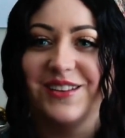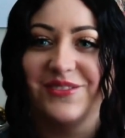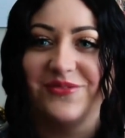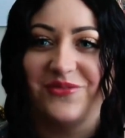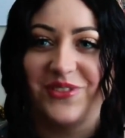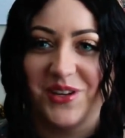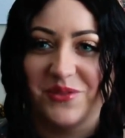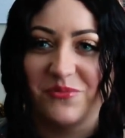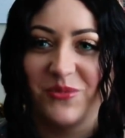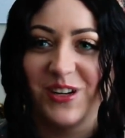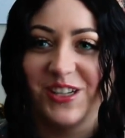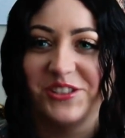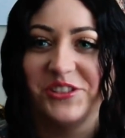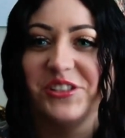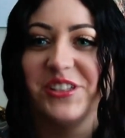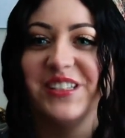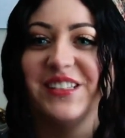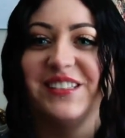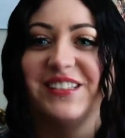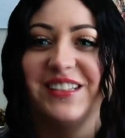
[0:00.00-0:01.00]

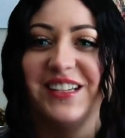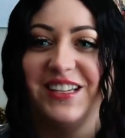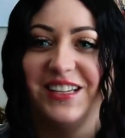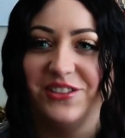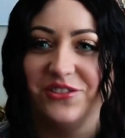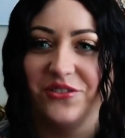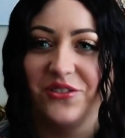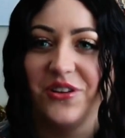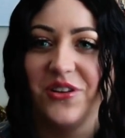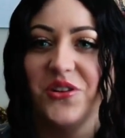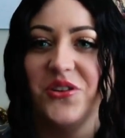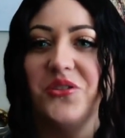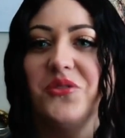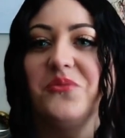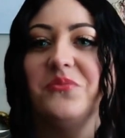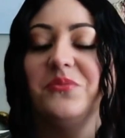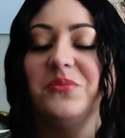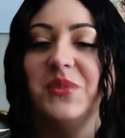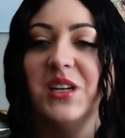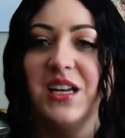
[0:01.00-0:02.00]
vibration in your
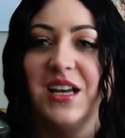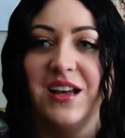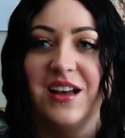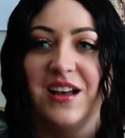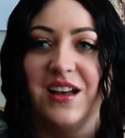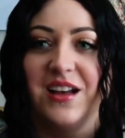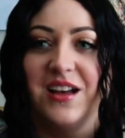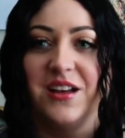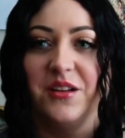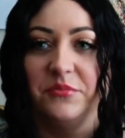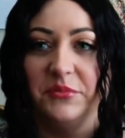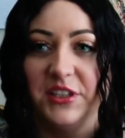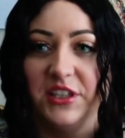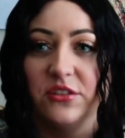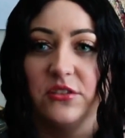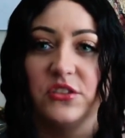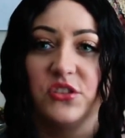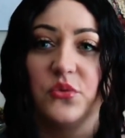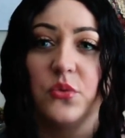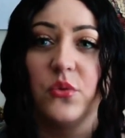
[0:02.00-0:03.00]
home
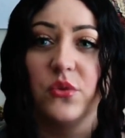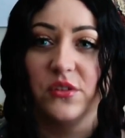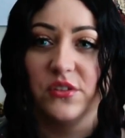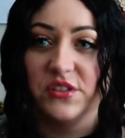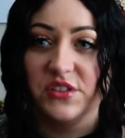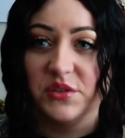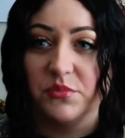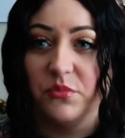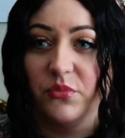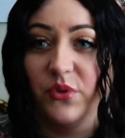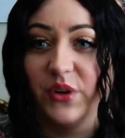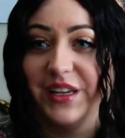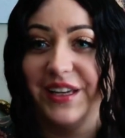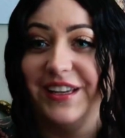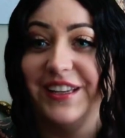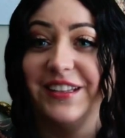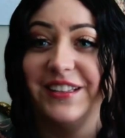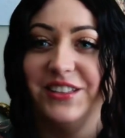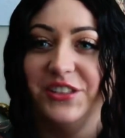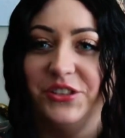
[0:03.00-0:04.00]
geared towards
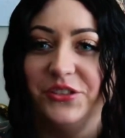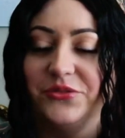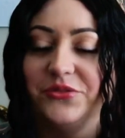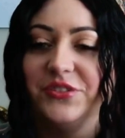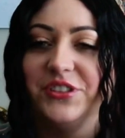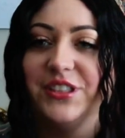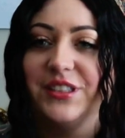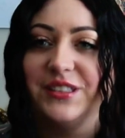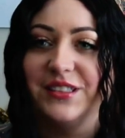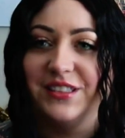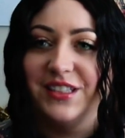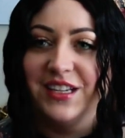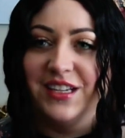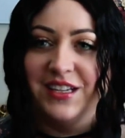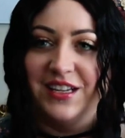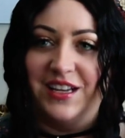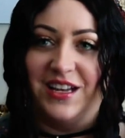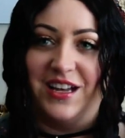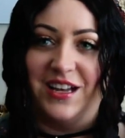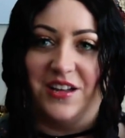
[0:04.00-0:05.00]
bringing in union,
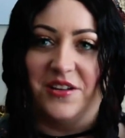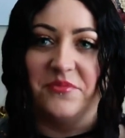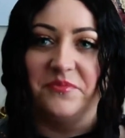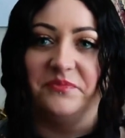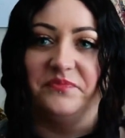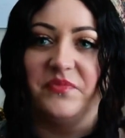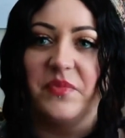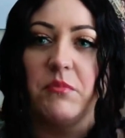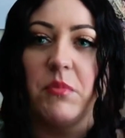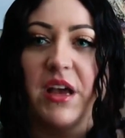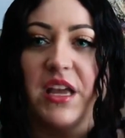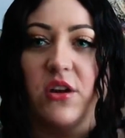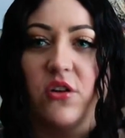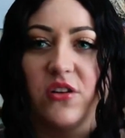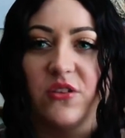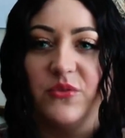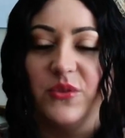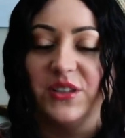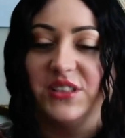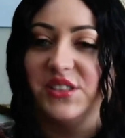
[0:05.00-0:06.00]
my
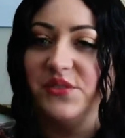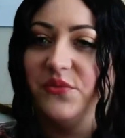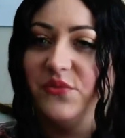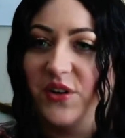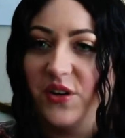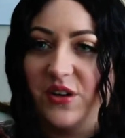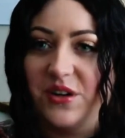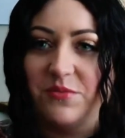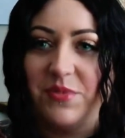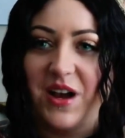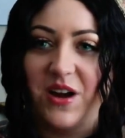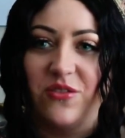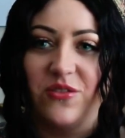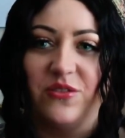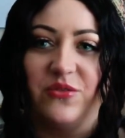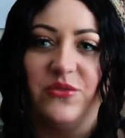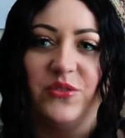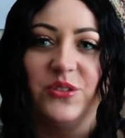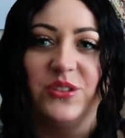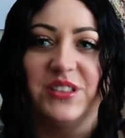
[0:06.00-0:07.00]
artwork's very
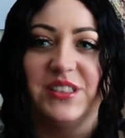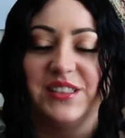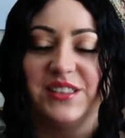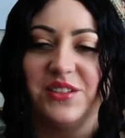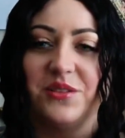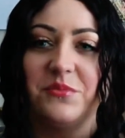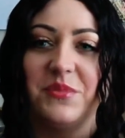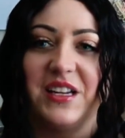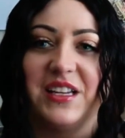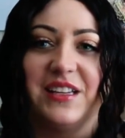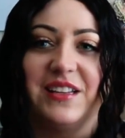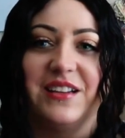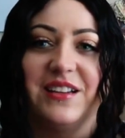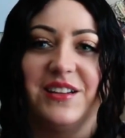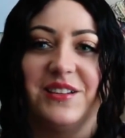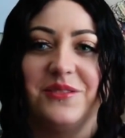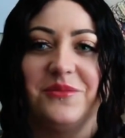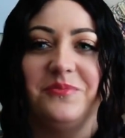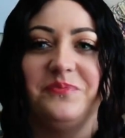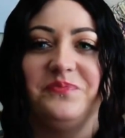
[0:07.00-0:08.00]
powerful. It's on
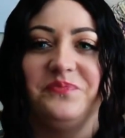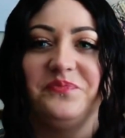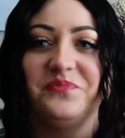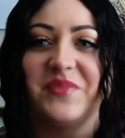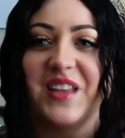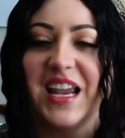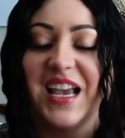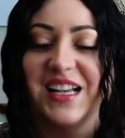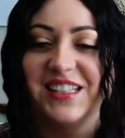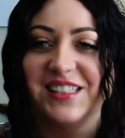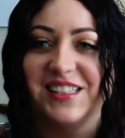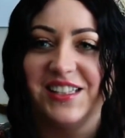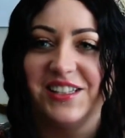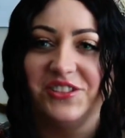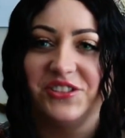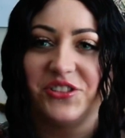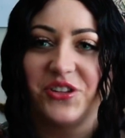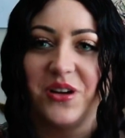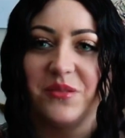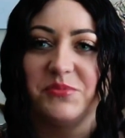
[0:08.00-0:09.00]
my
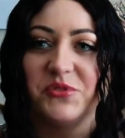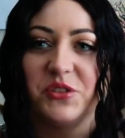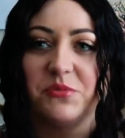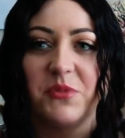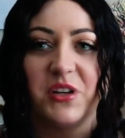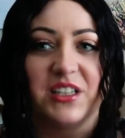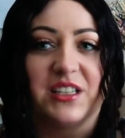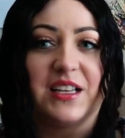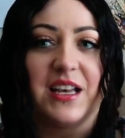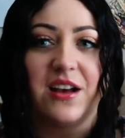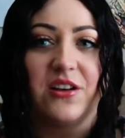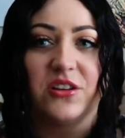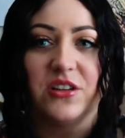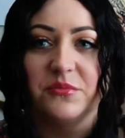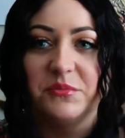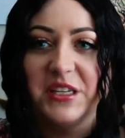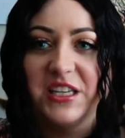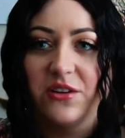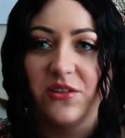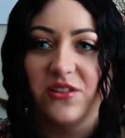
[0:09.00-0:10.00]
Etsy shop, Shamanic
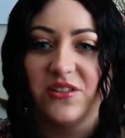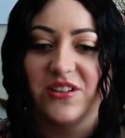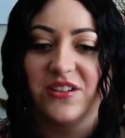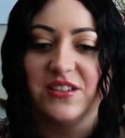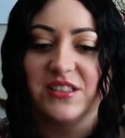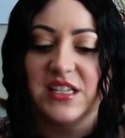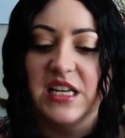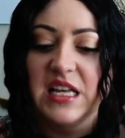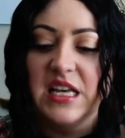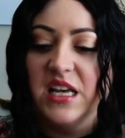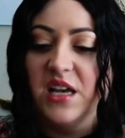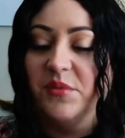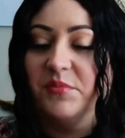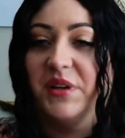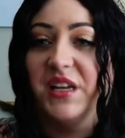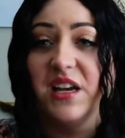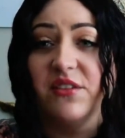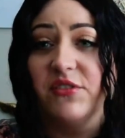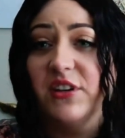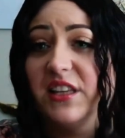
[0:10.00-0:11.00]
Alchemy Art.
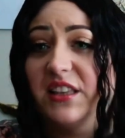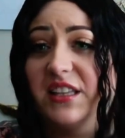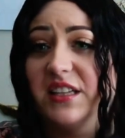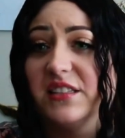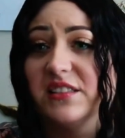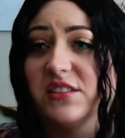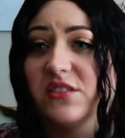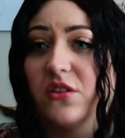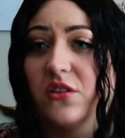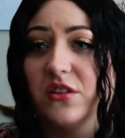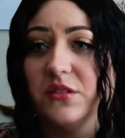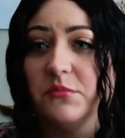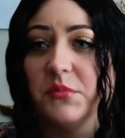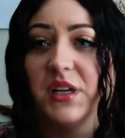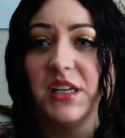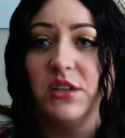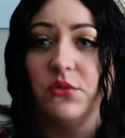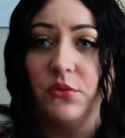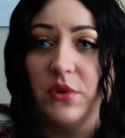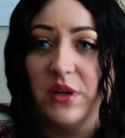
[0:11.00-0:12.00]
But everything's on
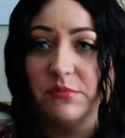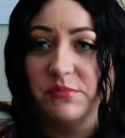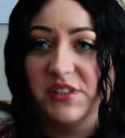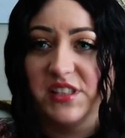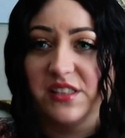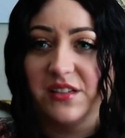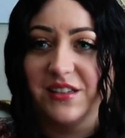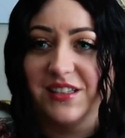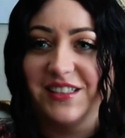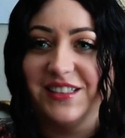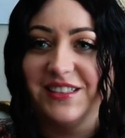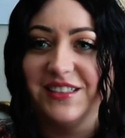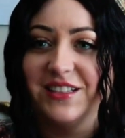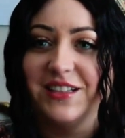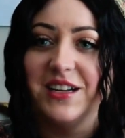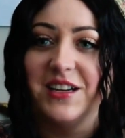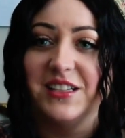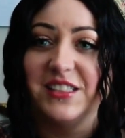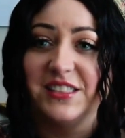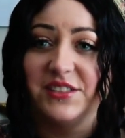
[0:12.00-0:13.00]
my website,
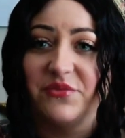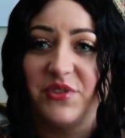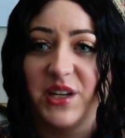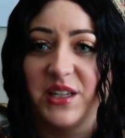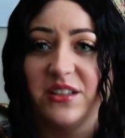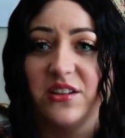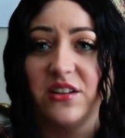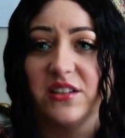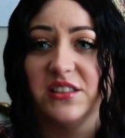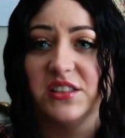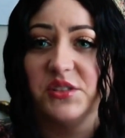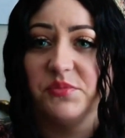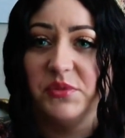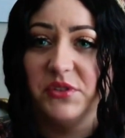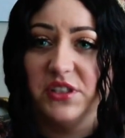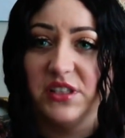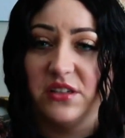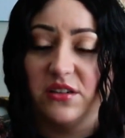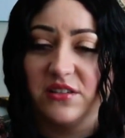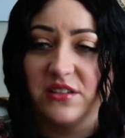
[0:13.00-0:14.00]

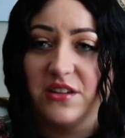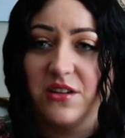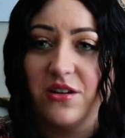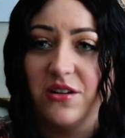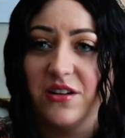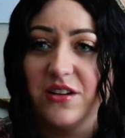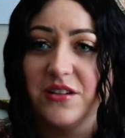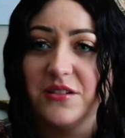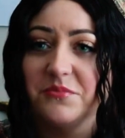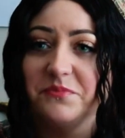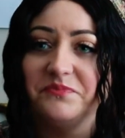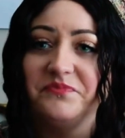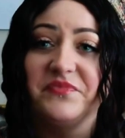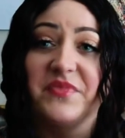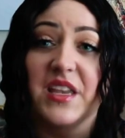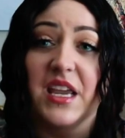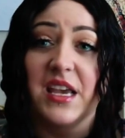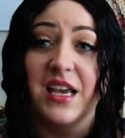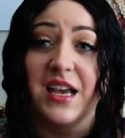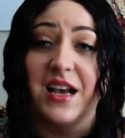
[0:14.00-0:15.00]
divinegoddessbeauty.com.
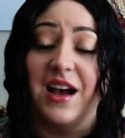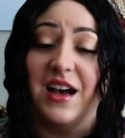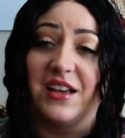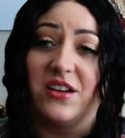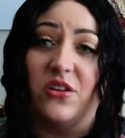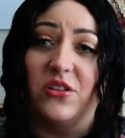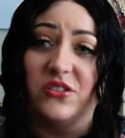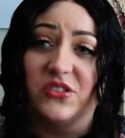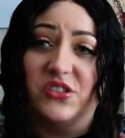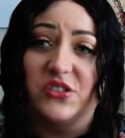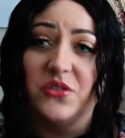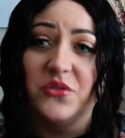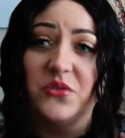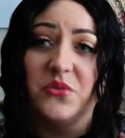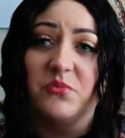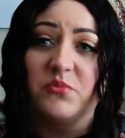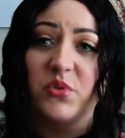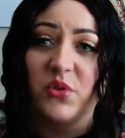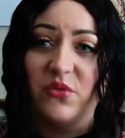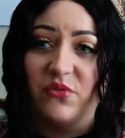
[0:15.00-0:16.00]
I
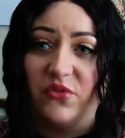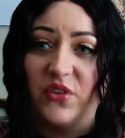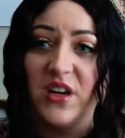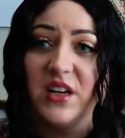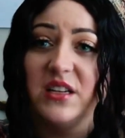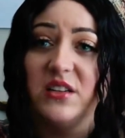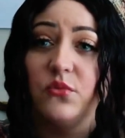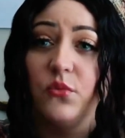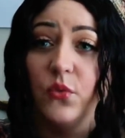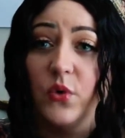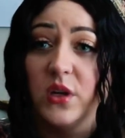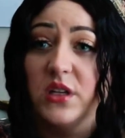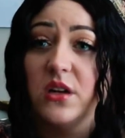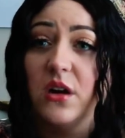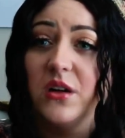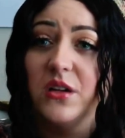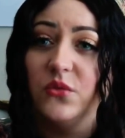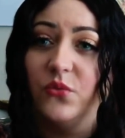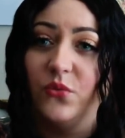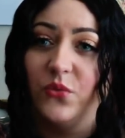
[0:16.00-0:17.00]
also provide
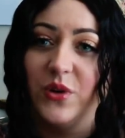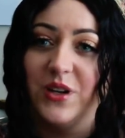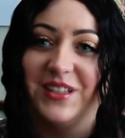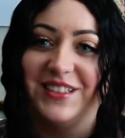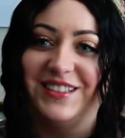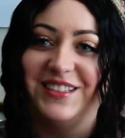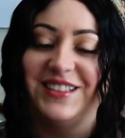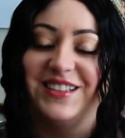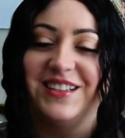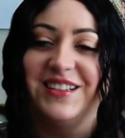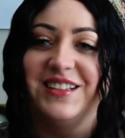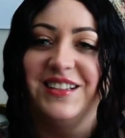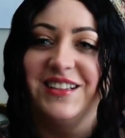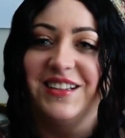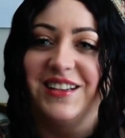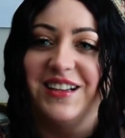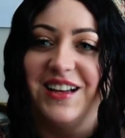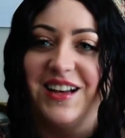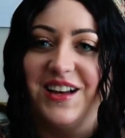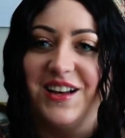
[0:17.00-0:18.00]
one-on-one
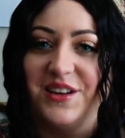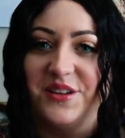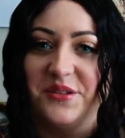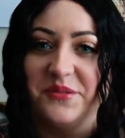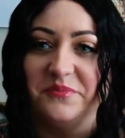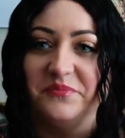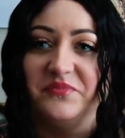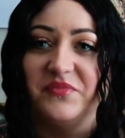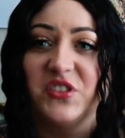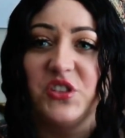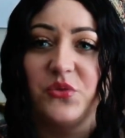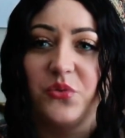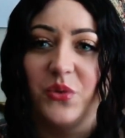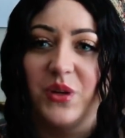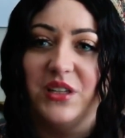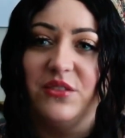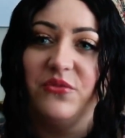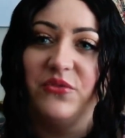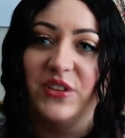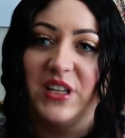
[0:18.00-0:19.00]

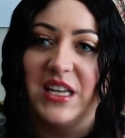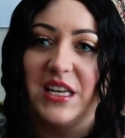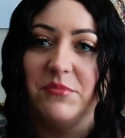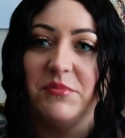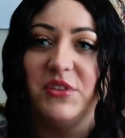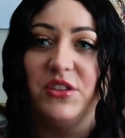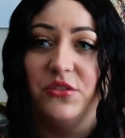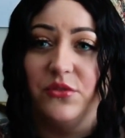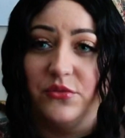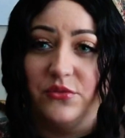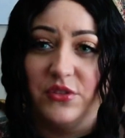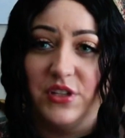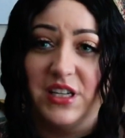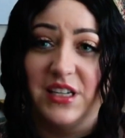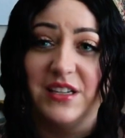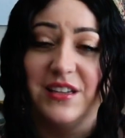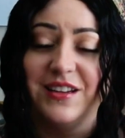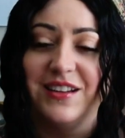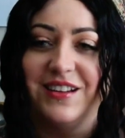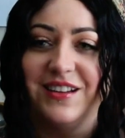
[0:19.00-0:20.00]
twin flame
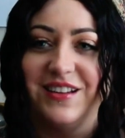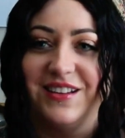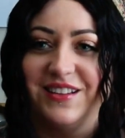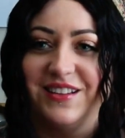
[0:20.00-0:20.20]
union